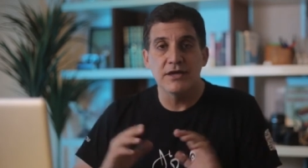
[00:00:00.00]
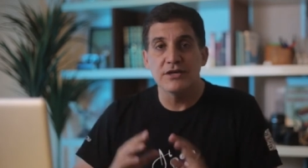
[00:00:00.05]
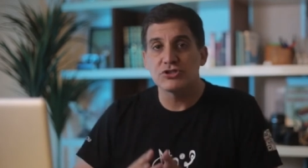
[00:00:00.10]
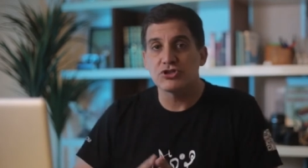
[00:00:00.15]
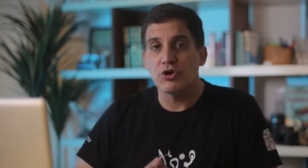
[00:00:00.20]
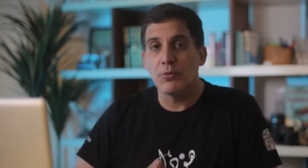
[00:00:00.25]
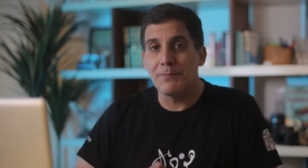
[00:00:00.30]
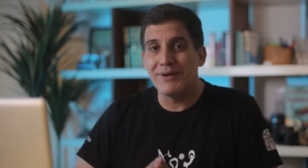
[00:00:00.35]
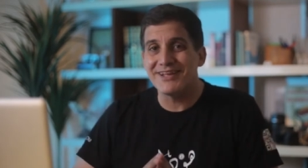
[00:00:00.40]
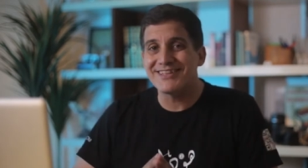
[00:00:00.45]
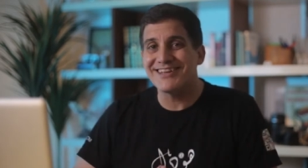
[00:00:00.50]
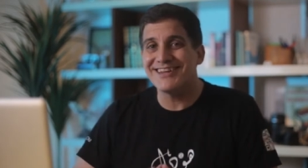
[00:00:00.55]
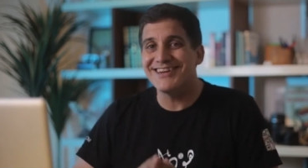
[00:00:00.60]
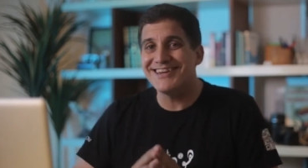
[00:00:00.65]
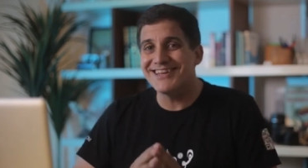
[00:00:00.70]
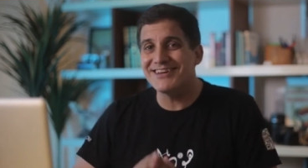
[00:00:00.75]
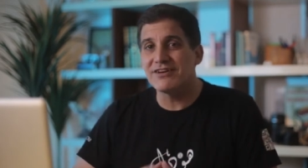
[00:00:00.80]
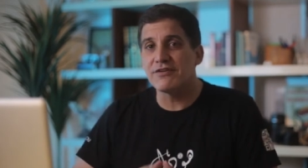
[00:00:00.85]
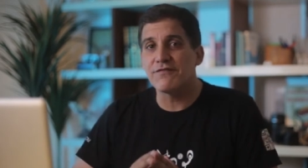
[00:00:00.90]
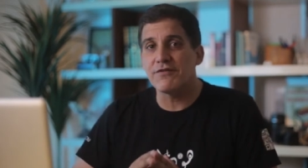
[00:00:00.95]
So better
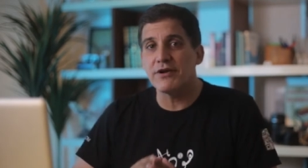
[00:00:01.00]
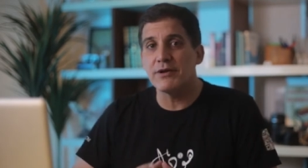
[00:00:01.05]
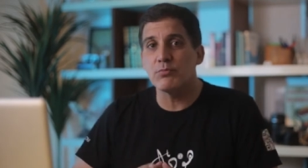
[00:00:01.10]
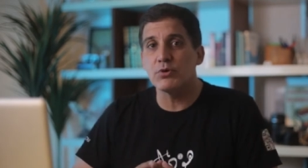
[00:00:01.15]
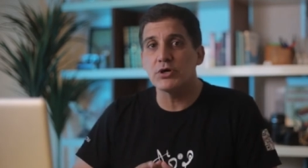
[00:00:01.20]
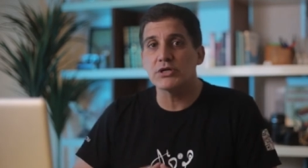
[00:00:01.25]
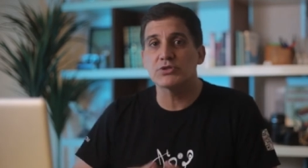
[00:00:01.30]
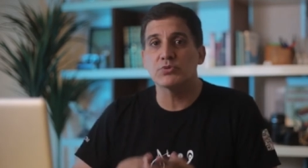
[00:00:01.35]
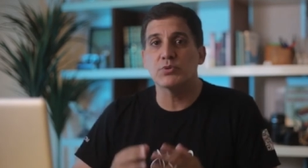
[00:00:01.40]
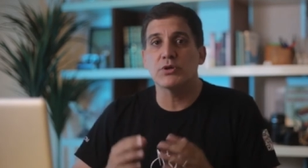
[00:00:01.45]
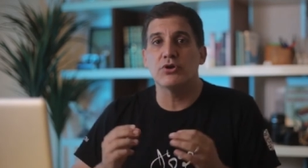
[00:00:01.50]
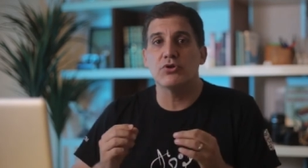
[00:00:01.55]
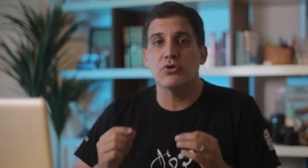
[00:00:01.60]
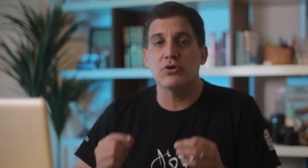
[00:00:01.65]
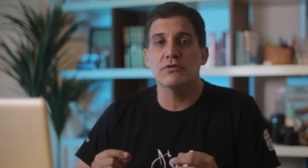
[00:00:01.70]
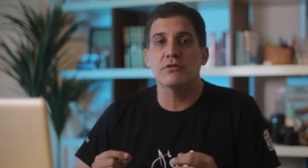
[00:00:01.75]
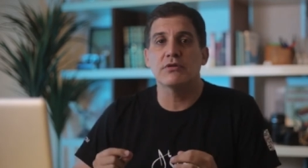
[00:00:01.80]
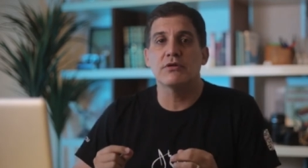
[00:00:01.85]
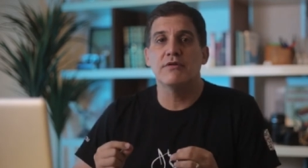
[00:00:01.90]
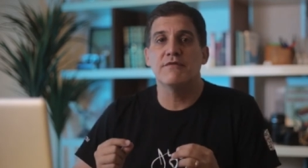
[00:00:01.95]
legal frameworks will
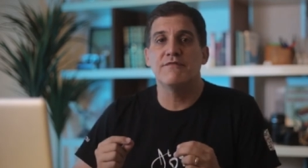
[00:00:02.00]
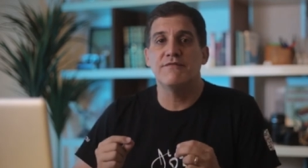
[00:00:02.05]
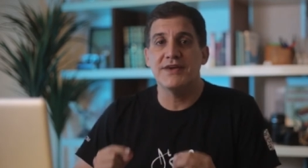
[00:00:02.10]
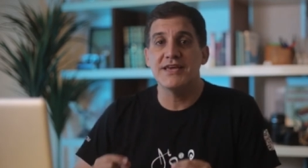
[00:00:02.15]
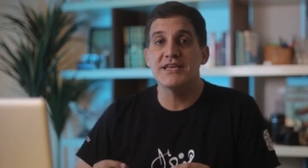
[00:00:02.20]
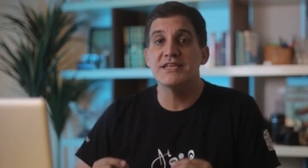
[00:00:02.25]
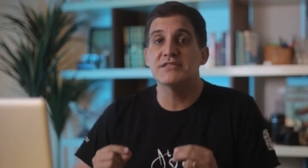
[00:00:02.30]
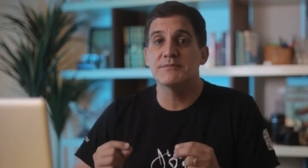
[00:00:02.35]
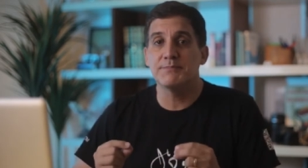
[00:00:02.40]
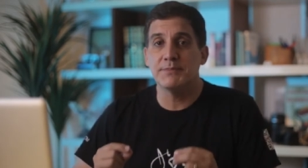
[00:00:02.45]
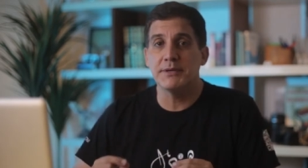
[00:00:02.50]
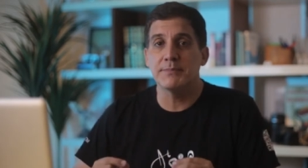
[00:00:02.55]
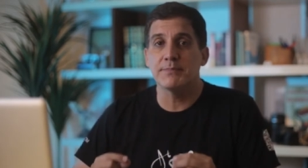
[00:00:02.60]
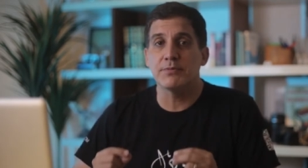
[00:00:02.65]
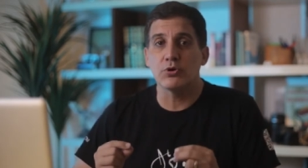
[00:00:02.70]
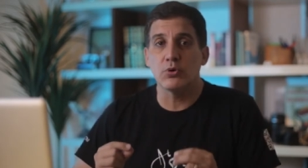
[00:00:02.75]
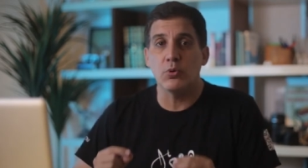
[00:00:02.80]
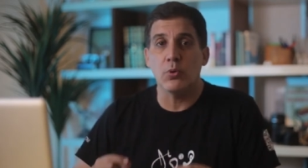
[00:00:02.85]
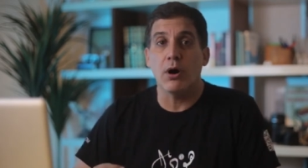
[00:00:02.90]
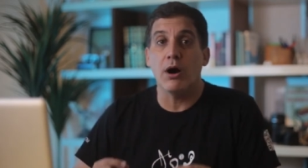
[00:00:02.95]
not phase
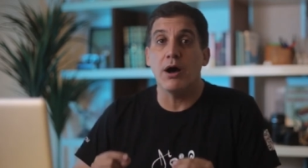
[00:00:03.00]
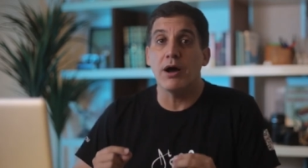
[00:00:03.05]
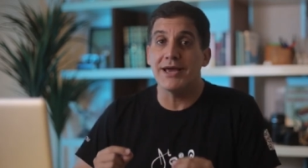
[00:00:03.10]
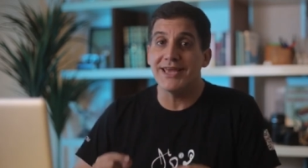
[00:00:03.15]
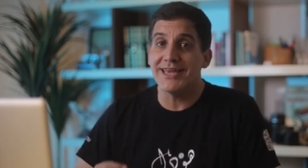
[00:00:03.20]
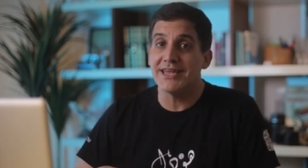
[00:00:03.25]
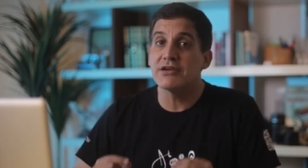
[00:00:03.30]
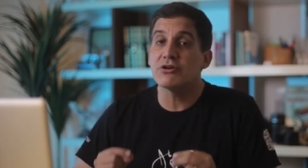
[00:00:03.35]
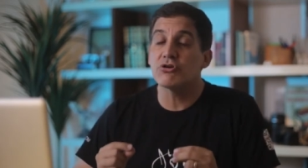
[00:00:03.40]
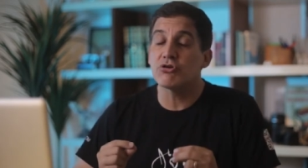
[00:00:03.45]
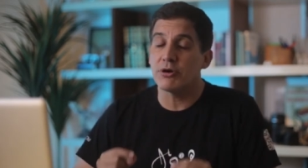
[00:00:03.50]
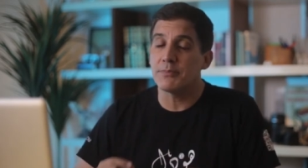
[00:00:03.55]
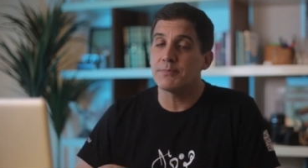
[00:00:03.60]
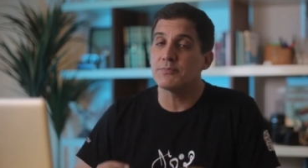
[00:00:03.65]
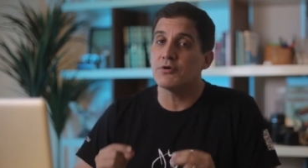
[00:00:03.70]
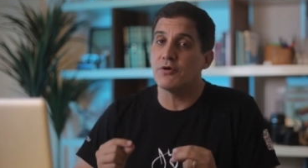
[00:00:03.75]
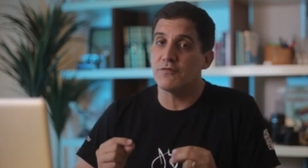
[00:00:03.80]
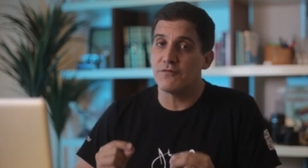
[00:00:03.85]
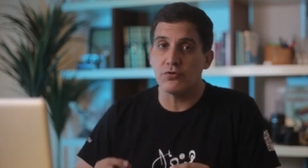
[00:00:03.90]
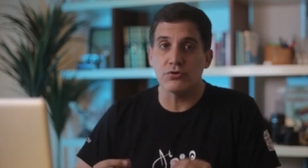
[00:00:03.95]
people who are in
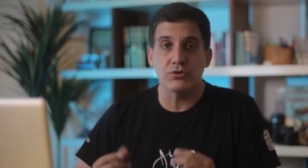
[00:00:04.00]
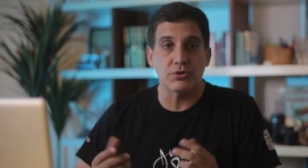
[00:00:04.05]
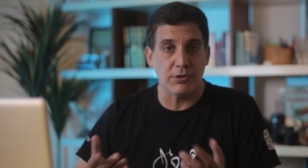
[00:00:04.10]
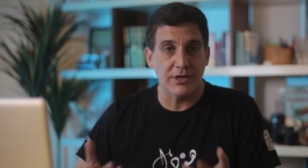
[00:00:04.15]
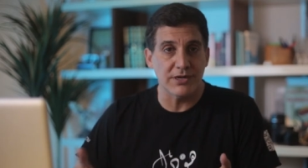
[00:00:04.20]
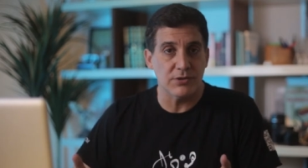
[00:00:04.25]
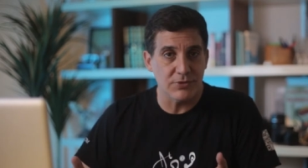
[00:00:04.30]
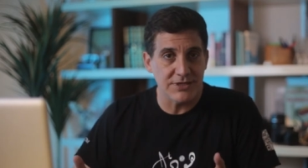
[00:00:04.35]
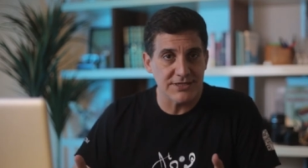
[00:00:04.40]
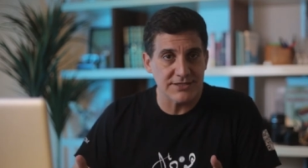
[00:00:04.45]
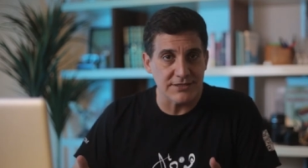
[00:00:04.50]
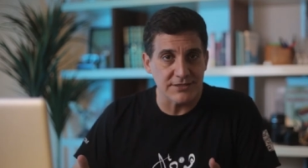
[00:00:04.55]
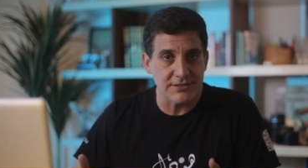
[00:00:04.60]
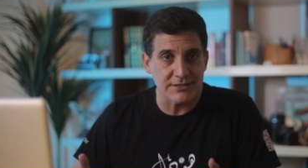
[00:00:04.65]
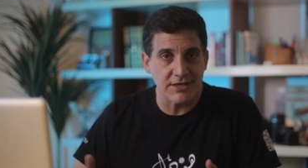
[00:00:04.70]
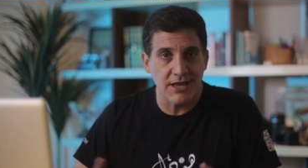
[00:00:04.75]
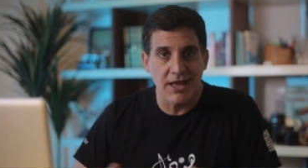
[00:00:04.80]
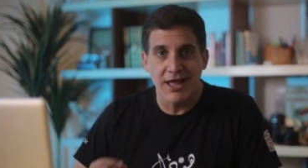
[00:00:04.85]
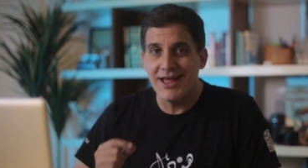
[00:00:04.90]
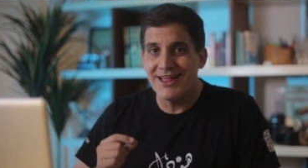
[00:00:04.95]
crypto for the right
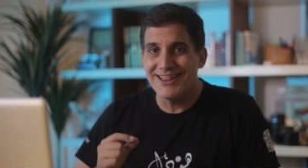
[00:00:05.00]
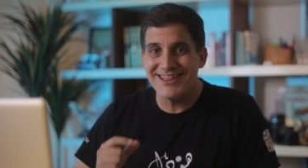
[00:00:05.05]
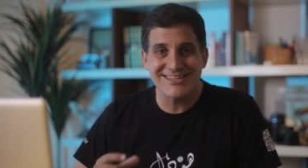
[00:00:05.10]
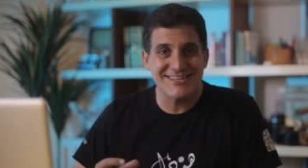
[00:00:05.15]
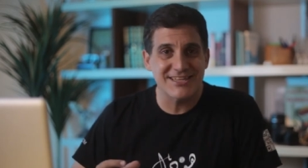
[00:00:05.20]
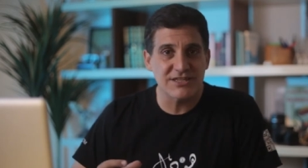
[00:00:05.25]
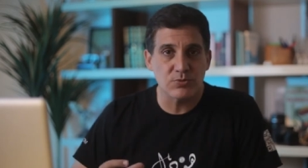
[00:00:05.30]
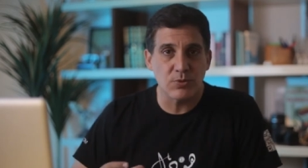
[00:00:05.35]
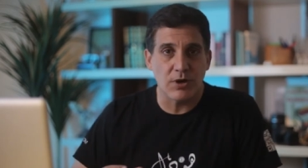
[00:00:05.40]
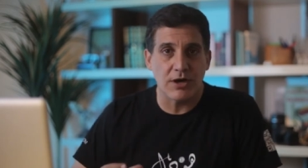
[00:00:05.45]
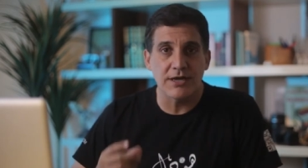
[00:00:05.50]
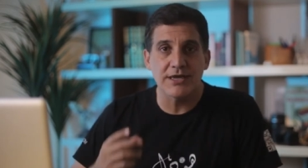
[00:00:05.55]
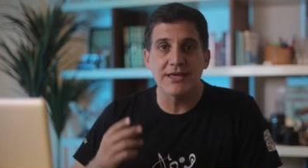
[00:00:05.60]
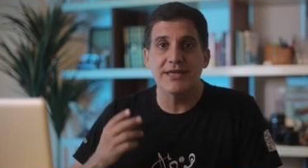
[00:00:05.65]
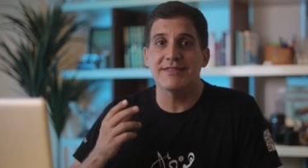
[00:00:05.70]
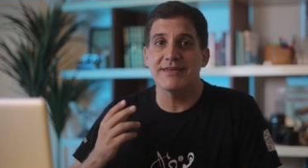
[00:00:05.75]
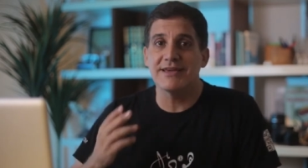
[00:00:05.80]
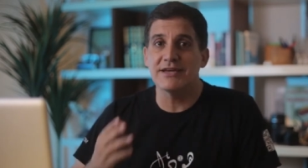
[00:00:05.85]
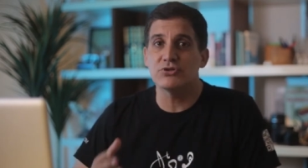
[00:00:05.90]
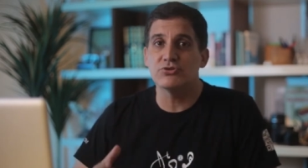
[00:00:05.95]
reasons. This is why
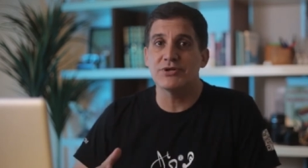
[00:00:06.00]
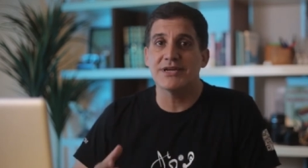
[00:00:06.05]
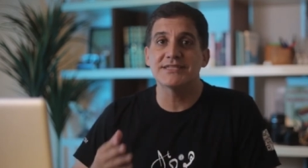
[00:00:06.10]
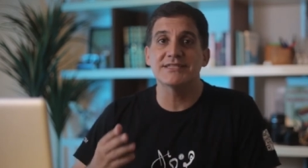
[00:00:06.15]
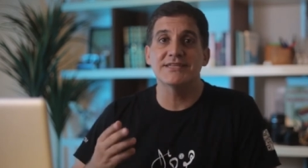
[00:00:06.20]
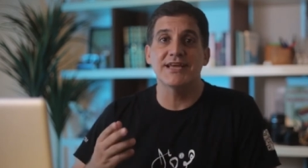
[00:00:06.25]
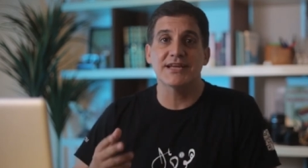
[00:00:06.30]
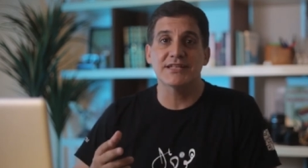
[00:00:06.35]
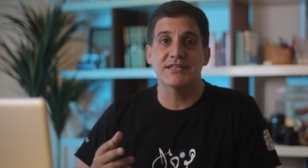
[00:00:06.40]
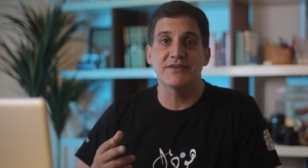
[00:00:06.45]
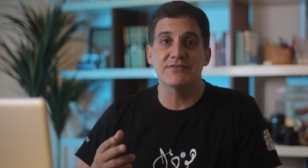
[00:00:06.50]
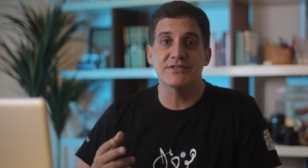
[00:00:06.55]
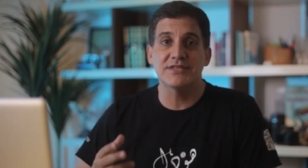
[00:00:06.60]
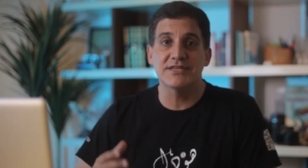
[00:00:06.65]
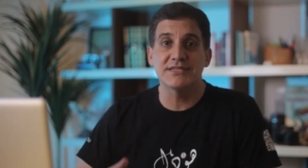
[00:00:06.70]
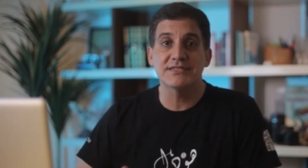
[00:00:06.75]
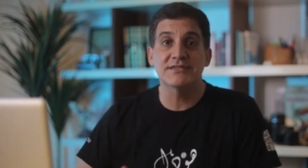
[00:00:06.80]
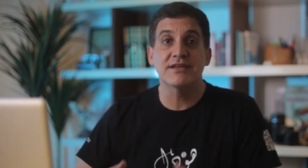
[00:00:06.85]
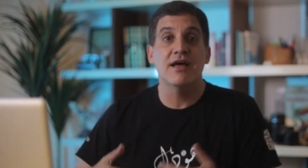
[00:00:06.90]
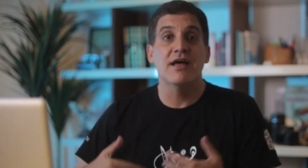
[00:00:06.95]
they address the
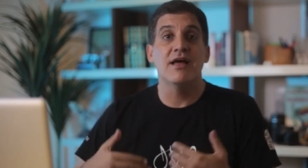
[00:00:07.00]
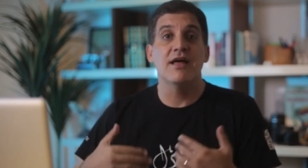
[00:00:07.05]
activities